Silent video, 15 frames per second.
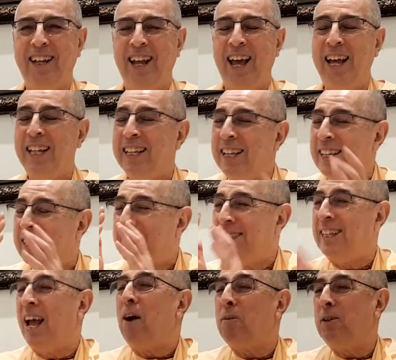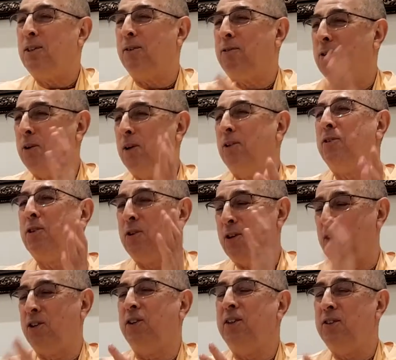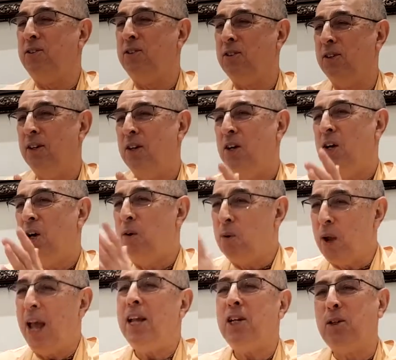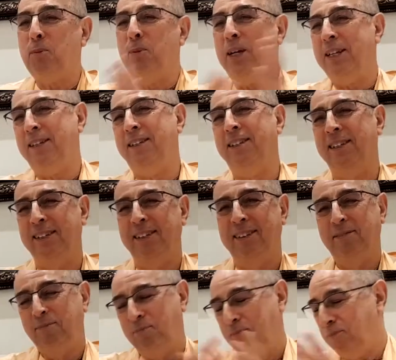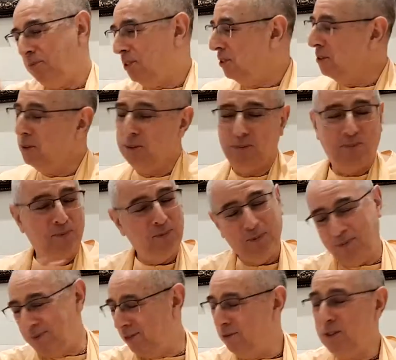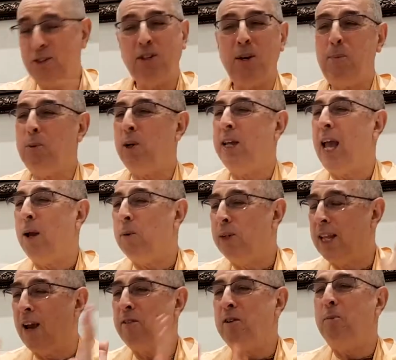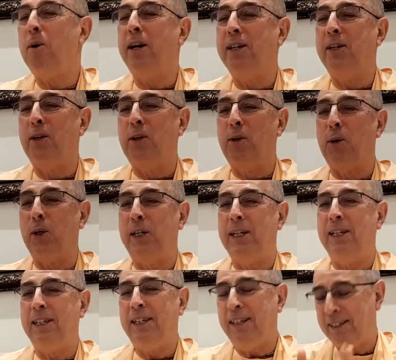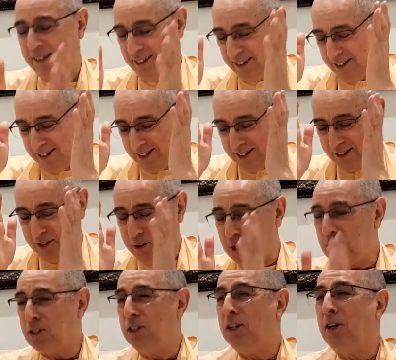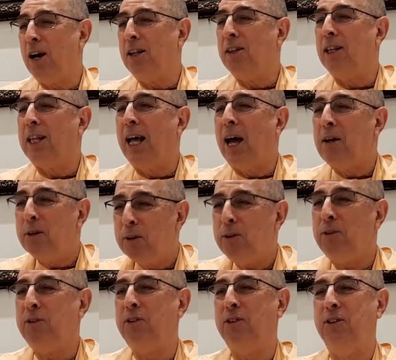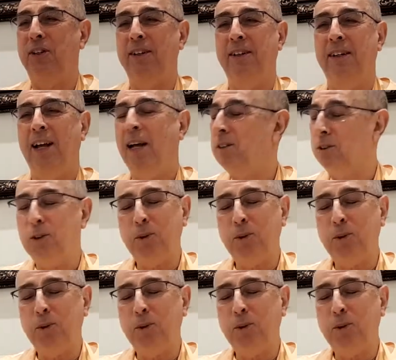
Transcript: And that was, of course, Krishna's arrangement to reciprocate with everybody accordingly. Krishna got the ladus, and